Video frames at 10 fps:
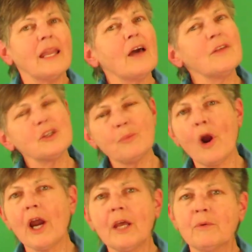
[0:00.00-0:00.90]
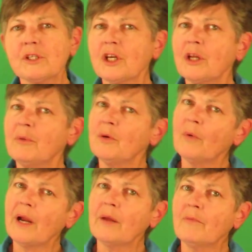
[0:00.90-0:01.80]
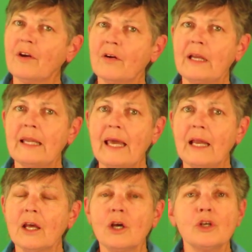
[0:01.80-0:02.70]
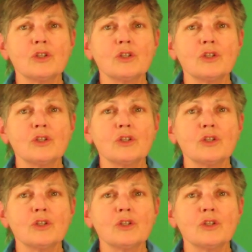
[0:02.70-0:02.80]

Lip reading: Now this party was going to be running very late,